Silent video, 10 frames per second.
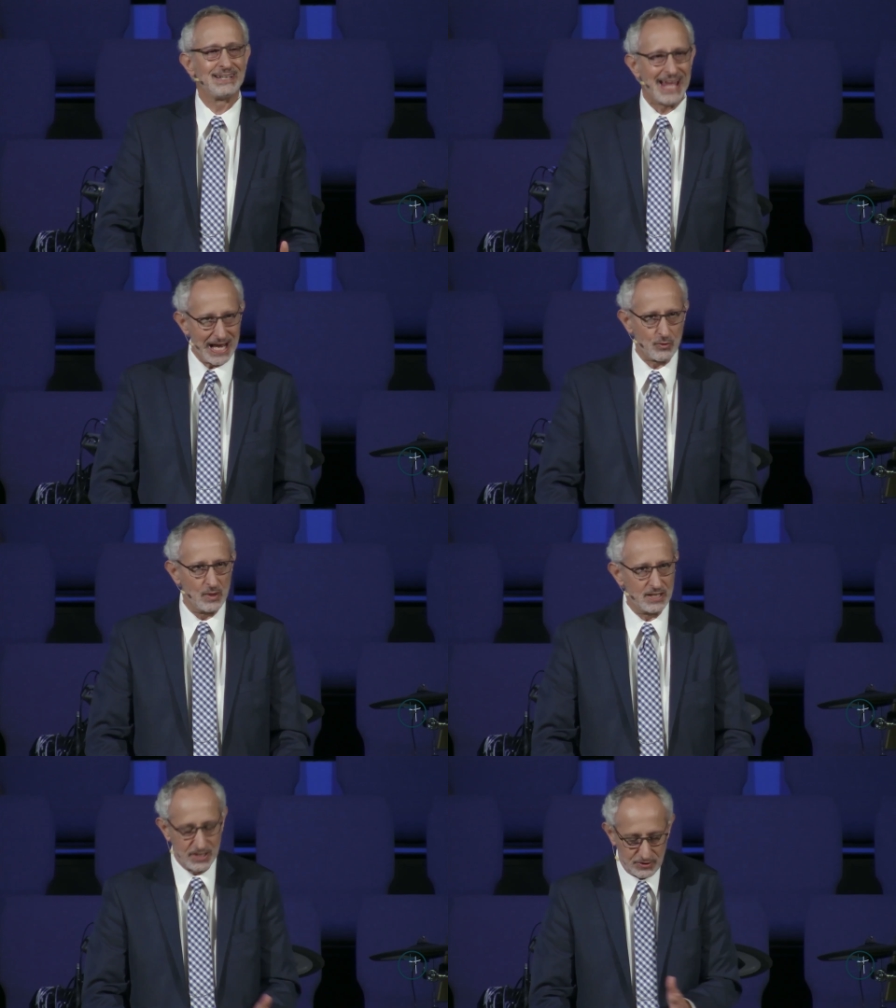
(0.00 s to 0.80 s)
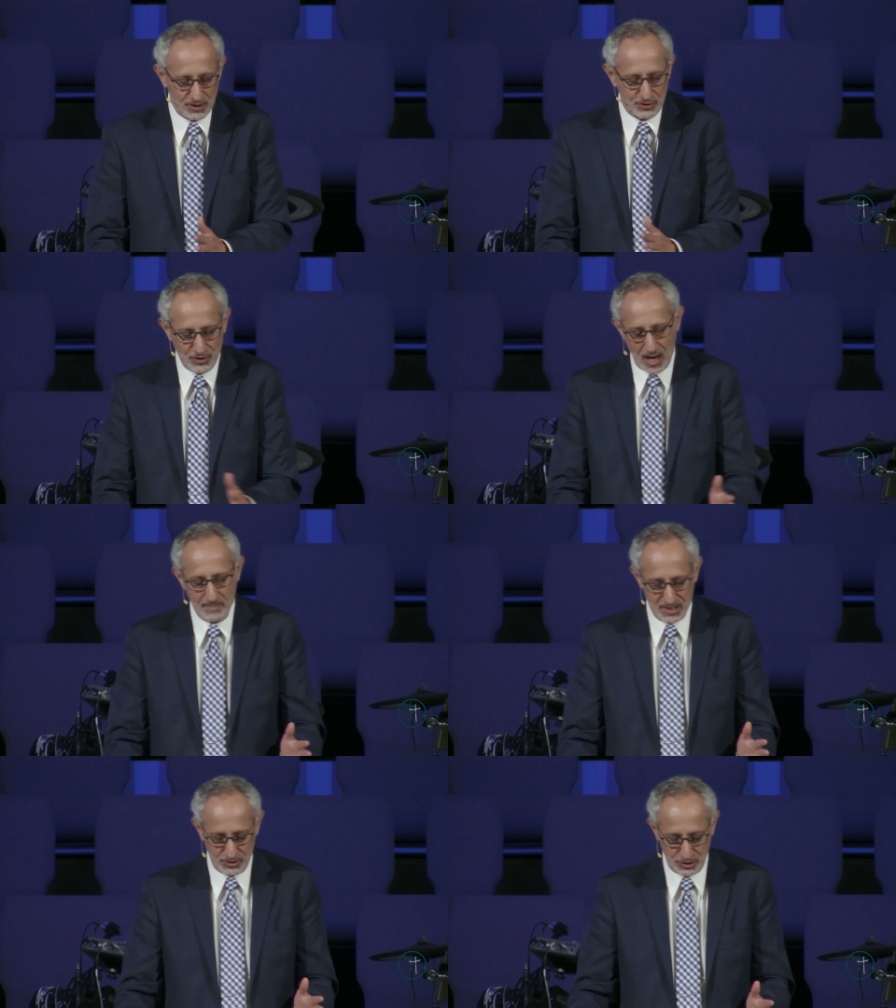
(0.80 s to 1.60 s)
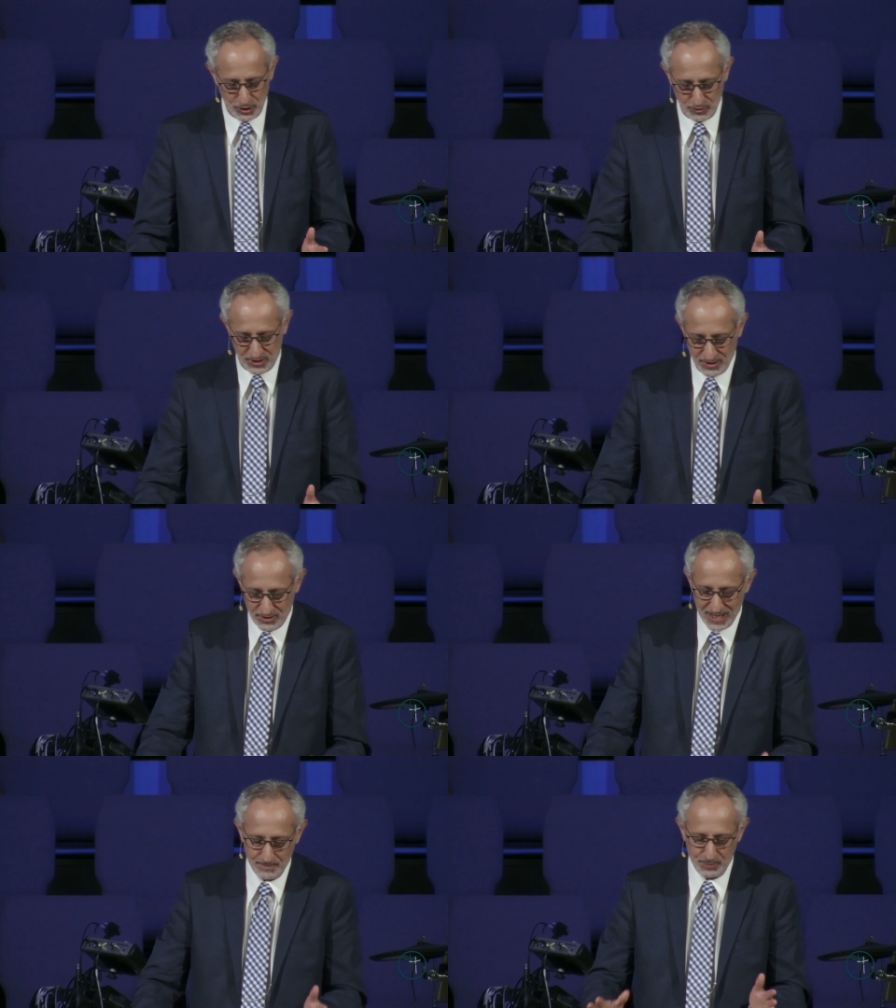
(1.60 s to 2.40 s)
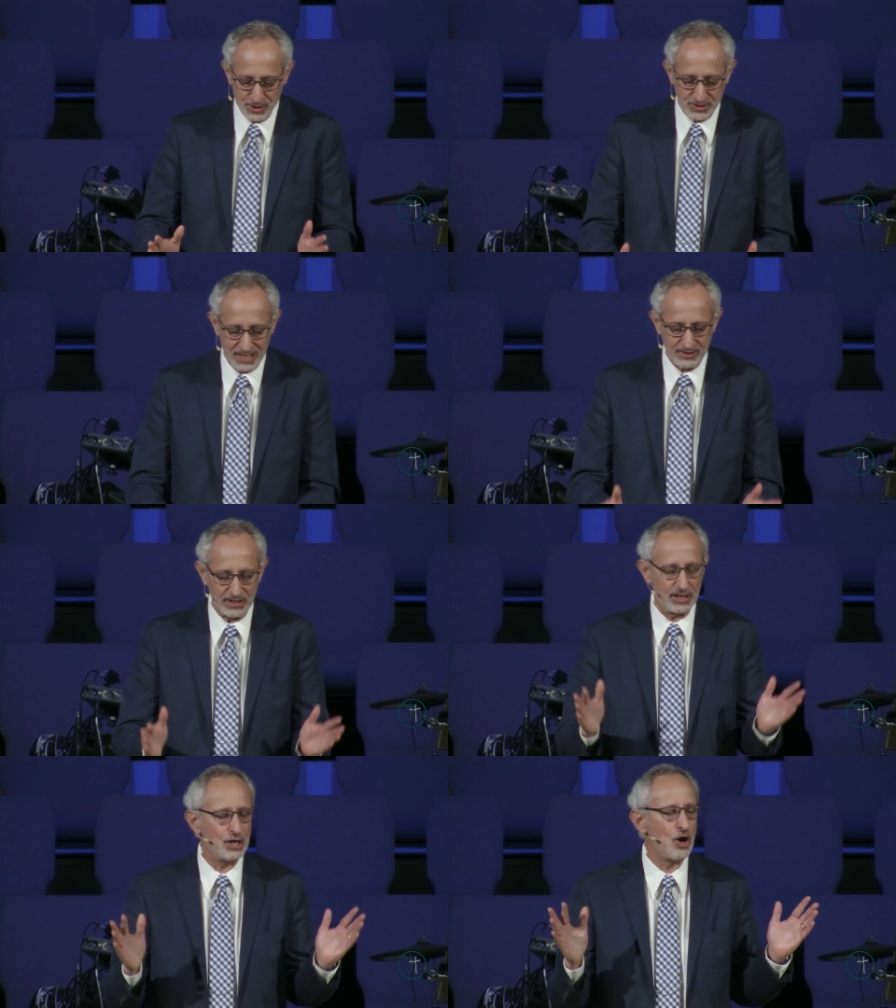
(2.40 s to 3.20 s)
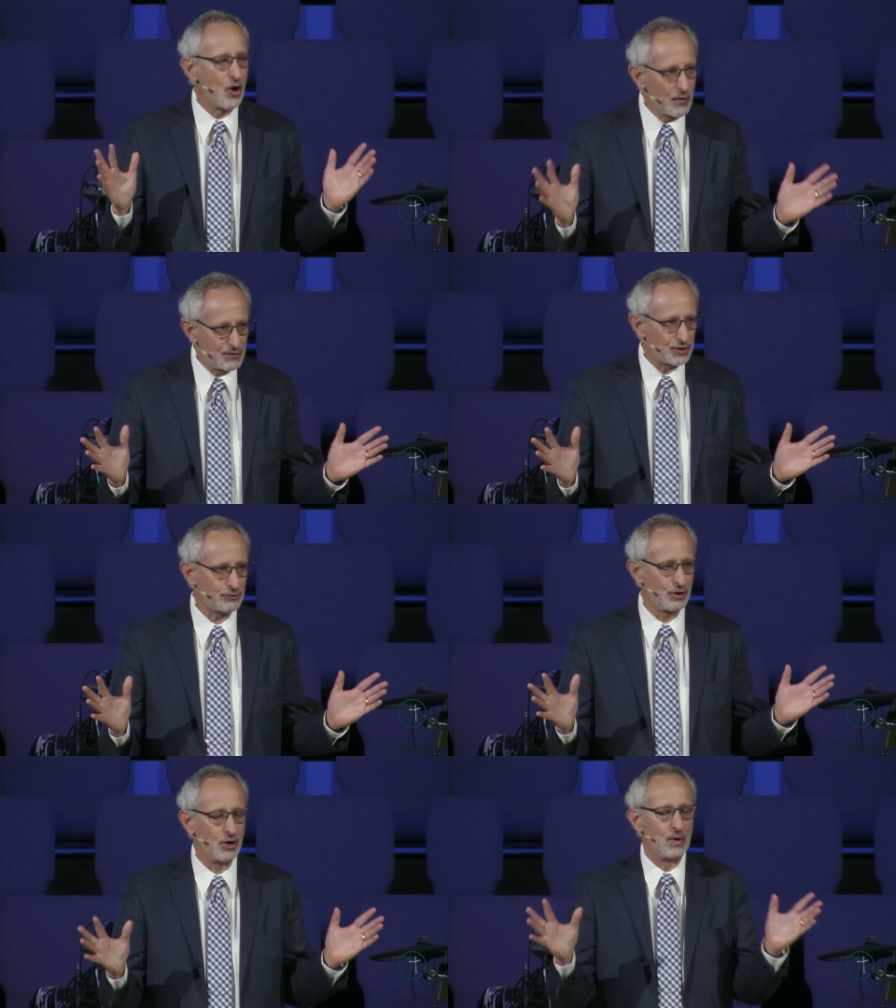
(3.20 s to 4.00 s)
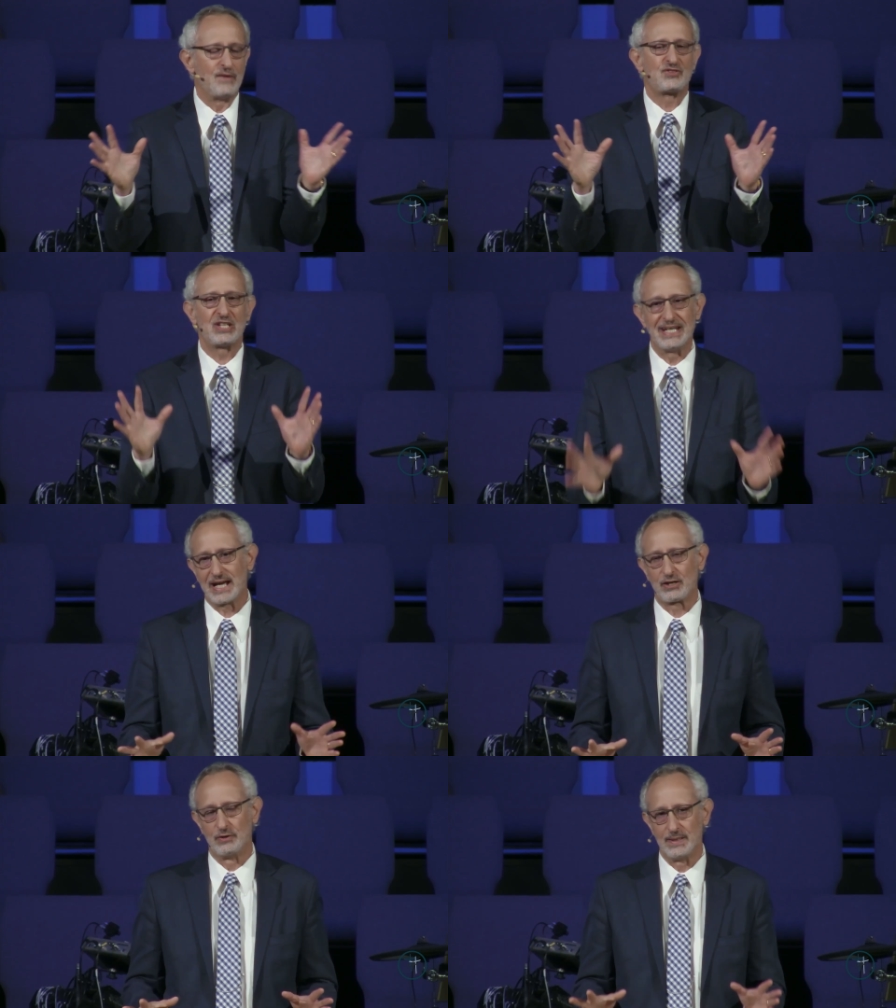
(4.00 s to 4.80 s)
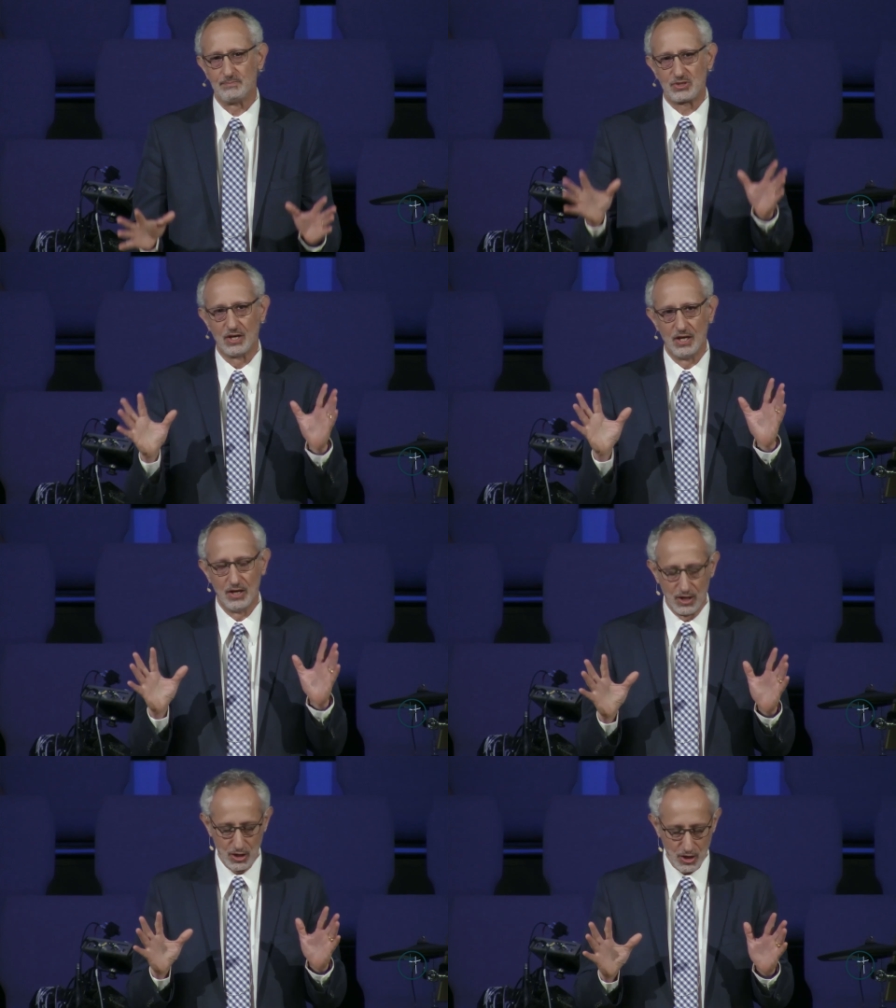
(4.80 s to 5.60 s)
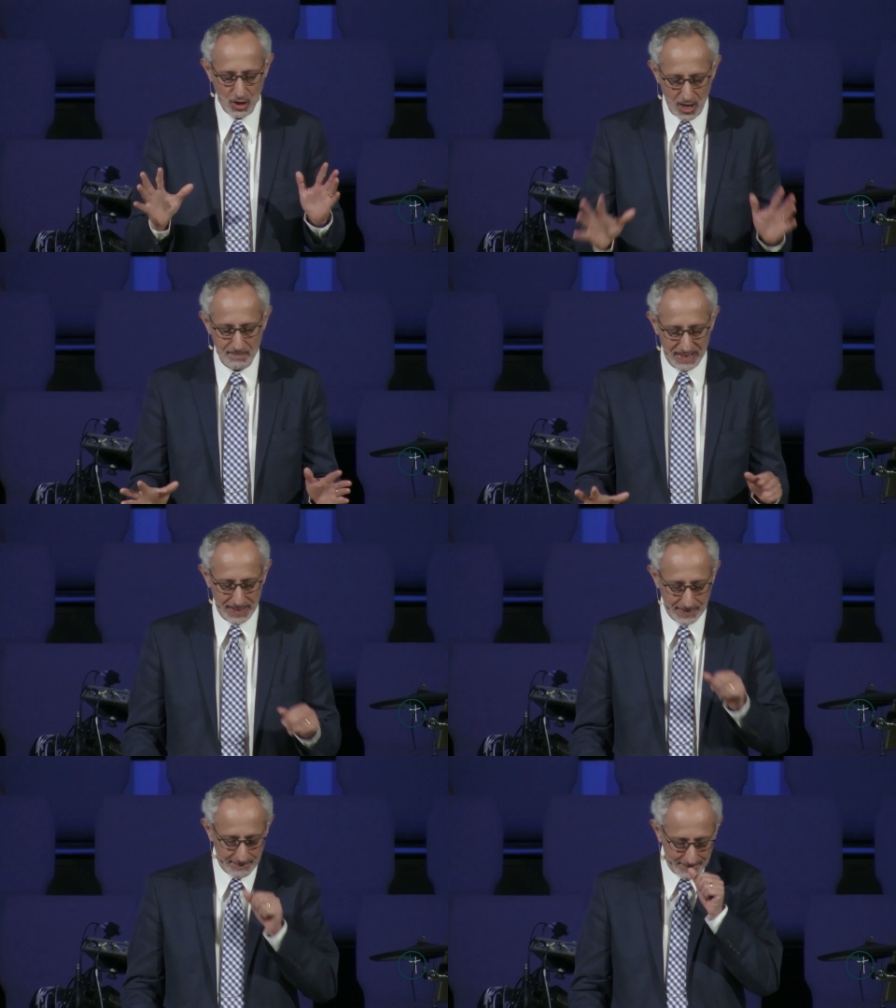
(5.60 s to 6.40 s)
language as the psalmist uses in predicting the overthrow of Sennacherib's army.